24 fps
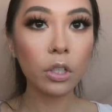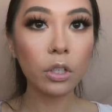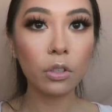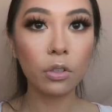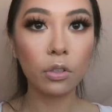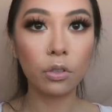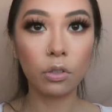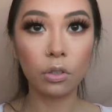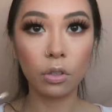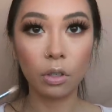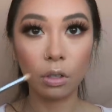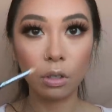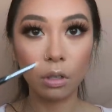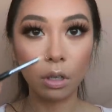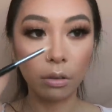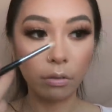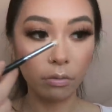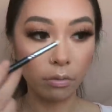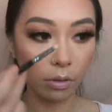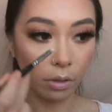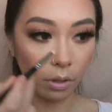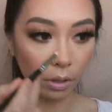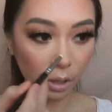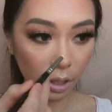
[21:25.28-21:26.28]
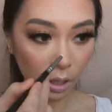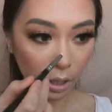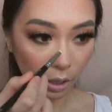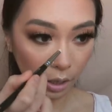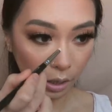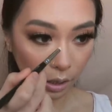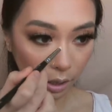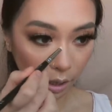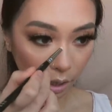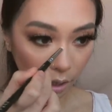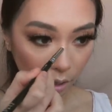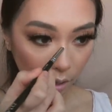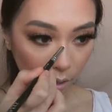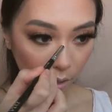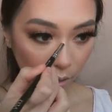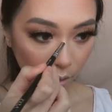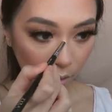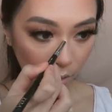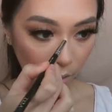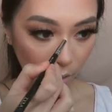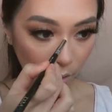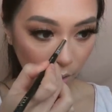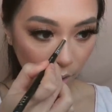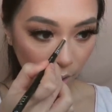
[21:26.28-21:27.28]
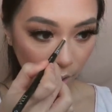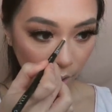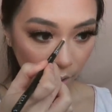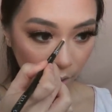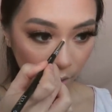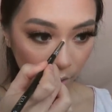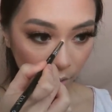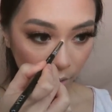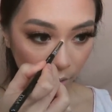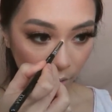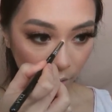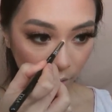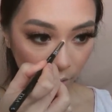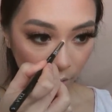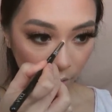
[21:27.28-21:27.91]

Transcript: just do a really thin line